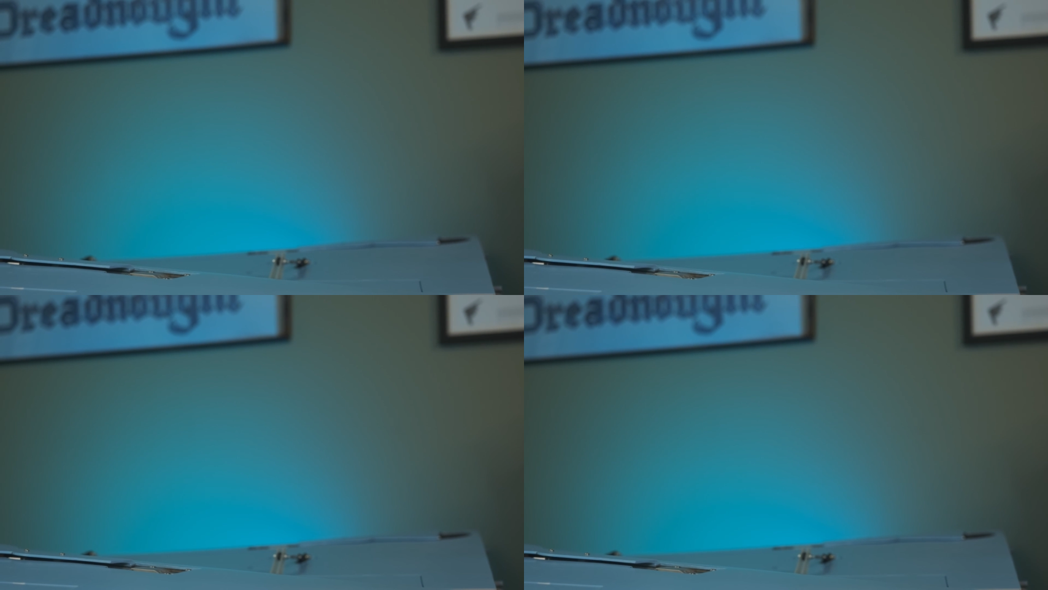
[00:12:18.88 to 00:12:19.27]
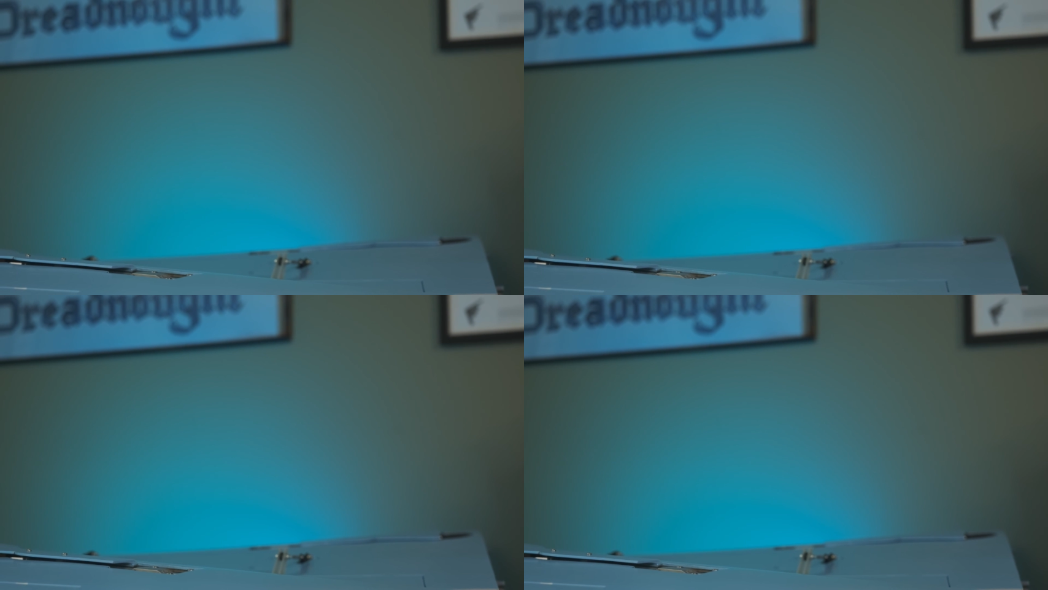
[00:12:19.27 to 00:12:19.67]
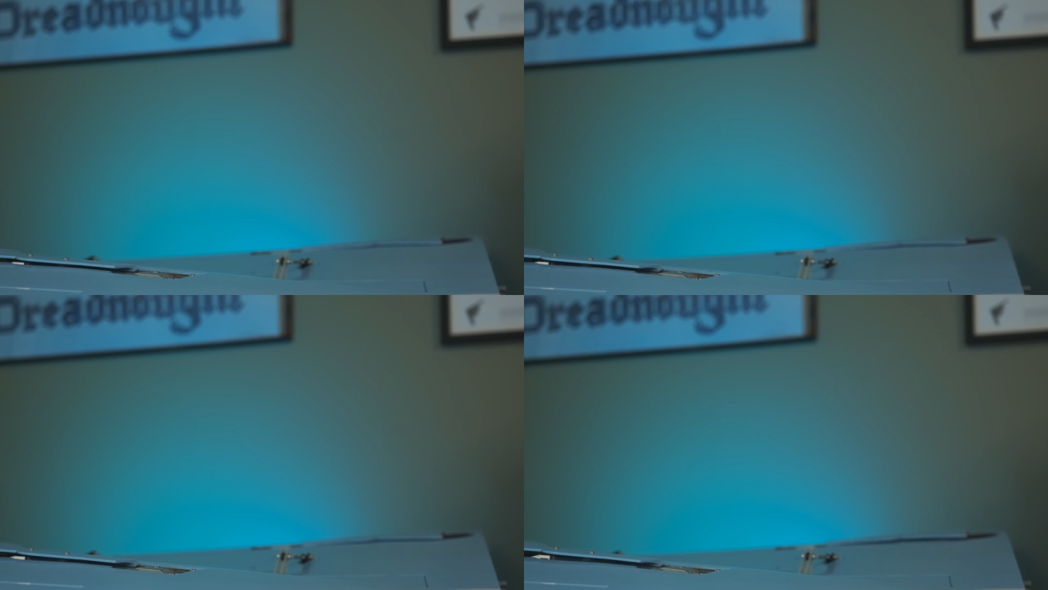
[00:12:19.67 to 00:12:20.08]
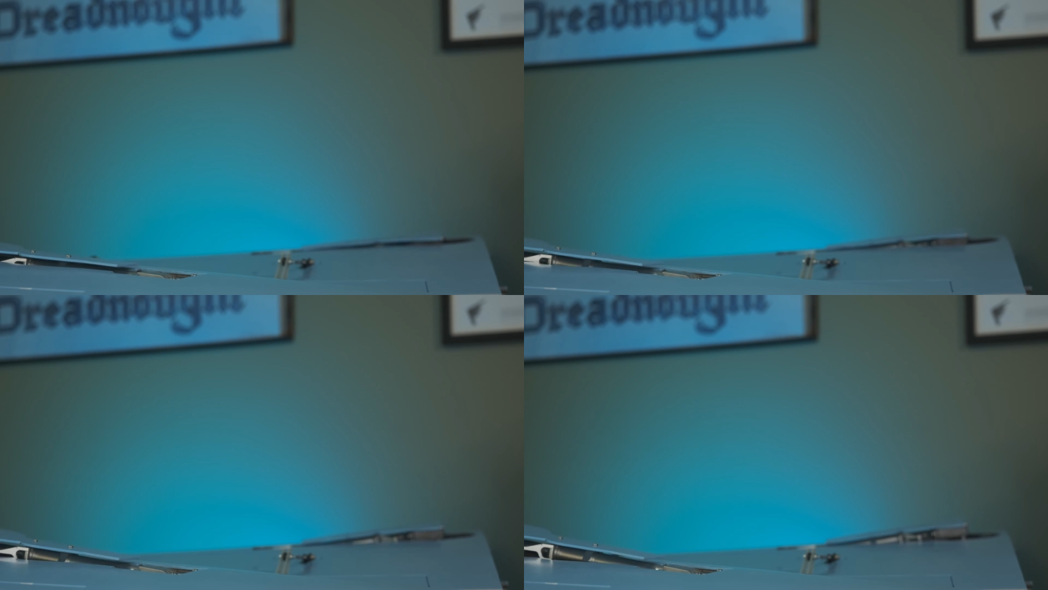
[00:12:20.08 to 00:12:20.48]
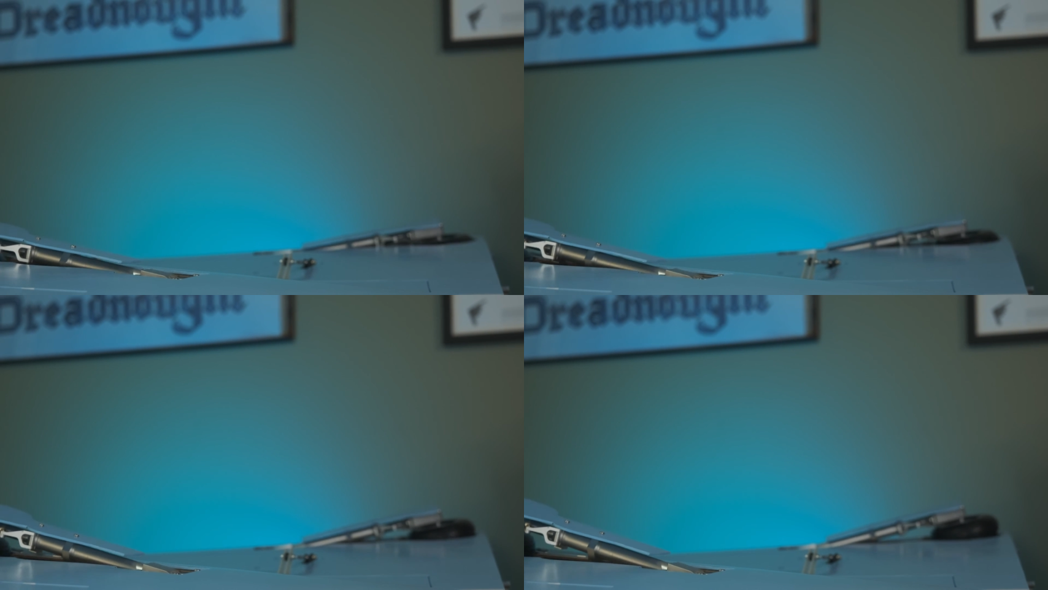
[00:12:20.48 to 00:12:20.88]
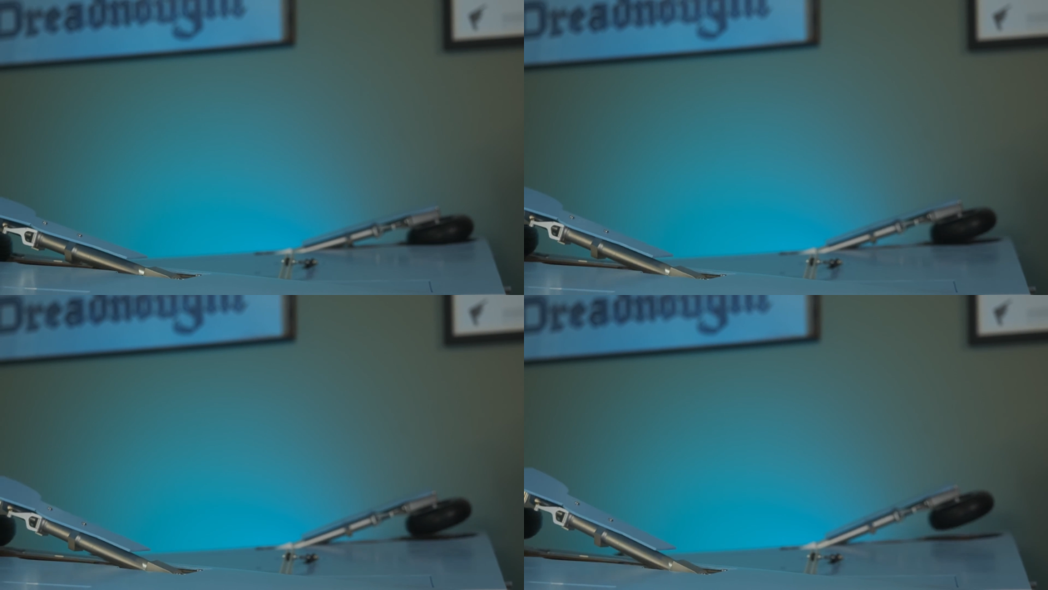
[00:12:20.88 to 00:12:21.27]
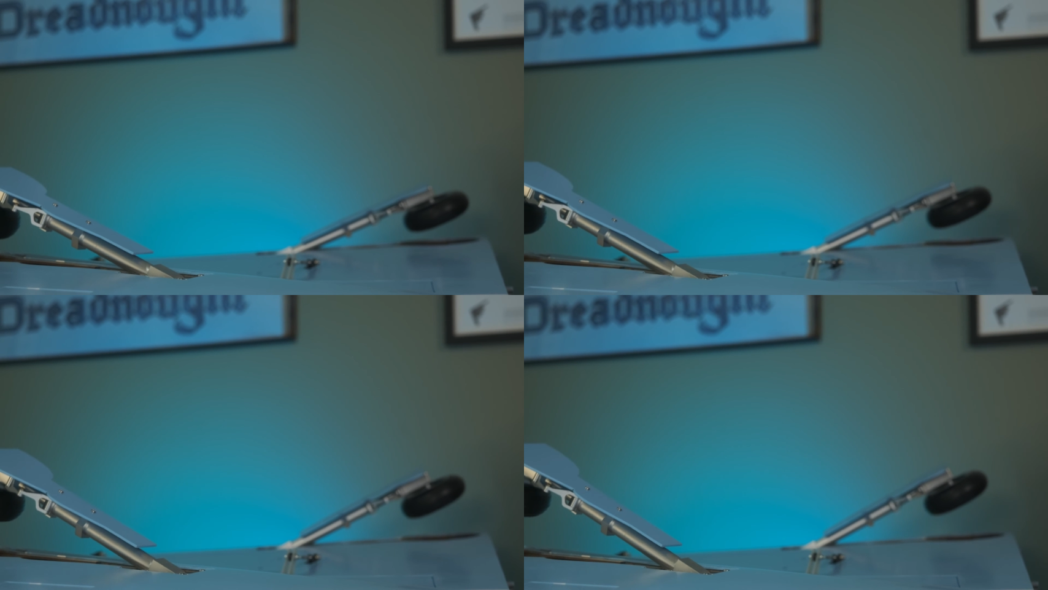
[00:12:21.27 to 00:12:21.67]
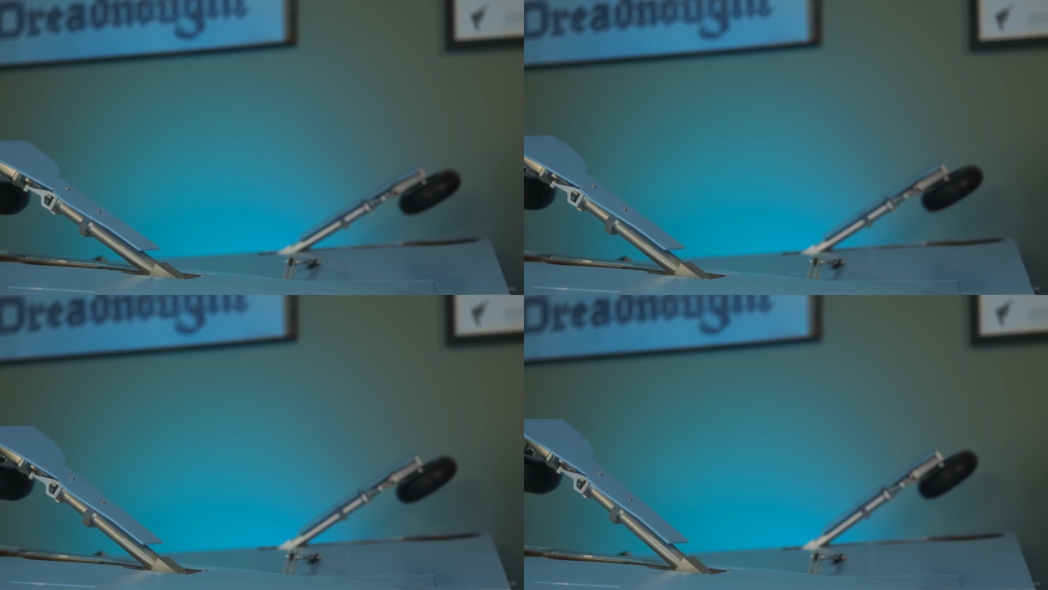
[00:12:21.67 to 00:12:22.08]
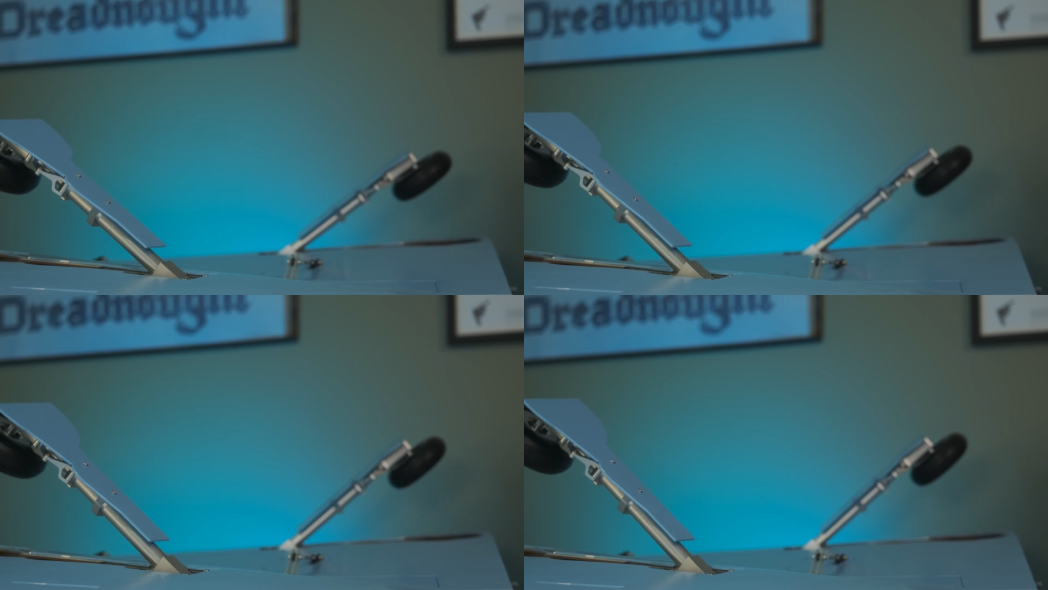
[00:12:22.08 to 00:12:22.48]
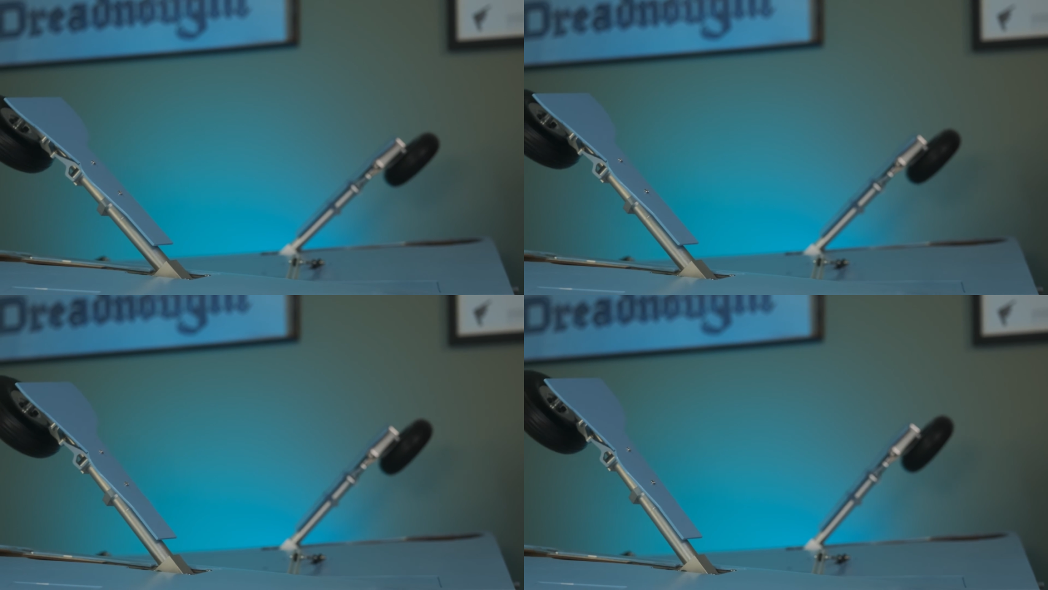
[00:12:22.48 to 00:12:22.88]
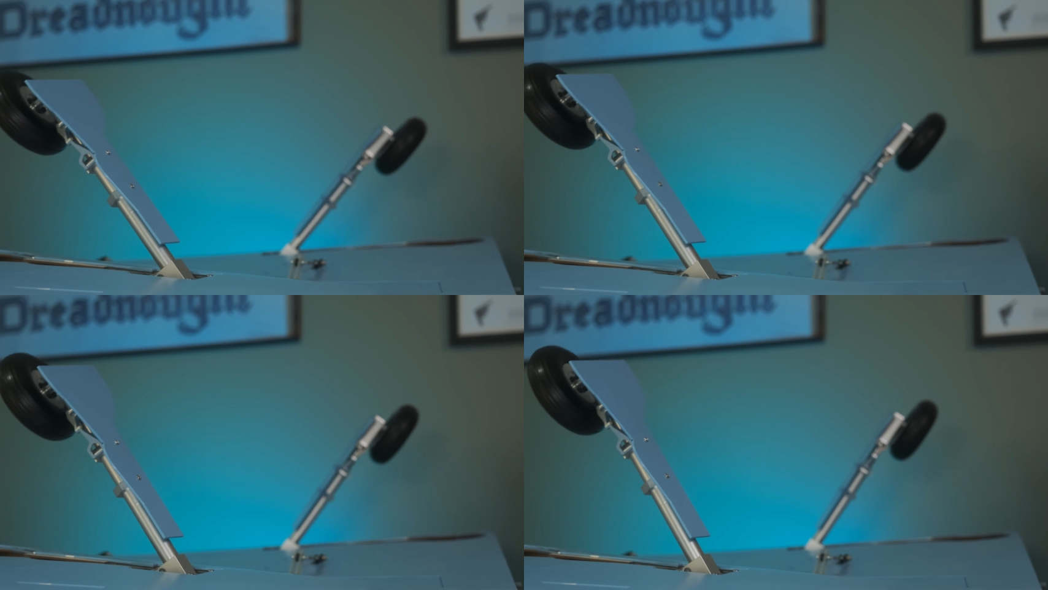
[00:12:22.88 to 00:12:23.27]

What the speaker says: No face is visible, so there are no lips to read.